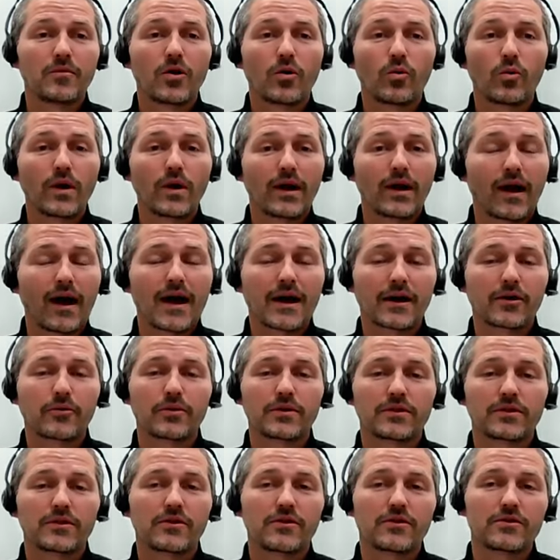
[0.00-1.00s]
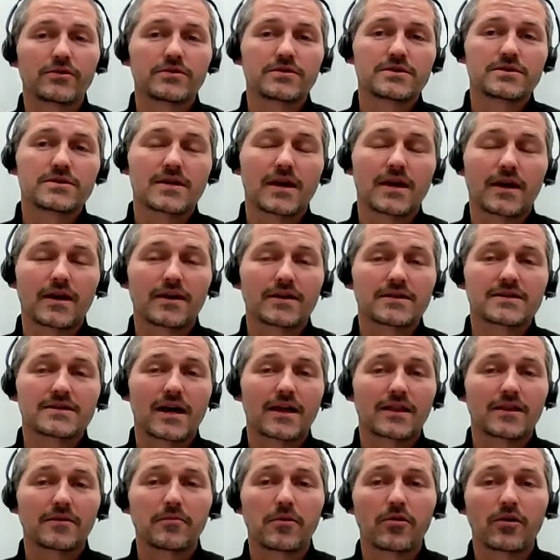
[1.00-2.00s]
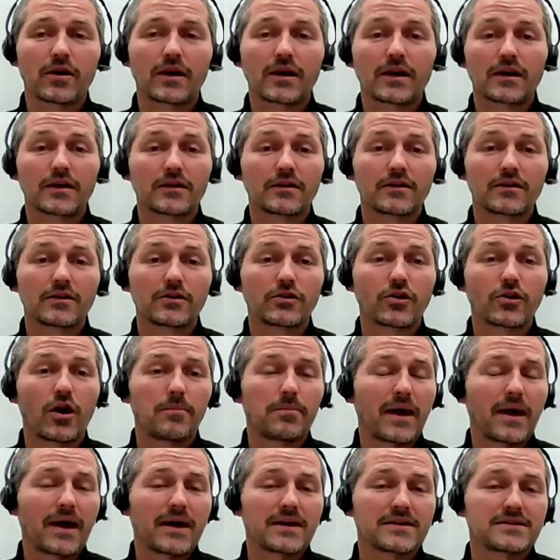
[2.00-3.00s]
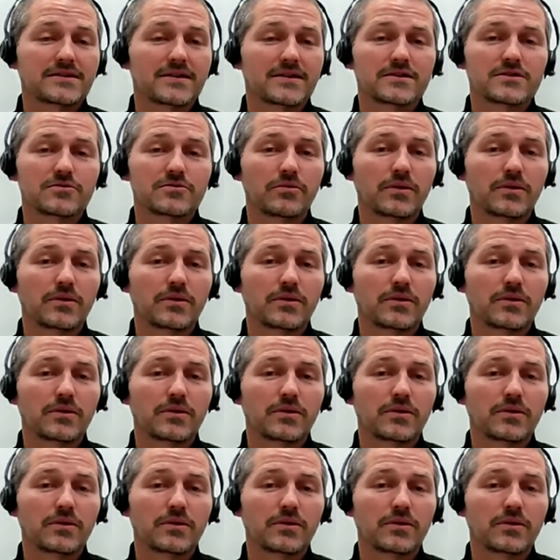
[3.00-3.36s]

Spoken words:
we like with those South American copper assets.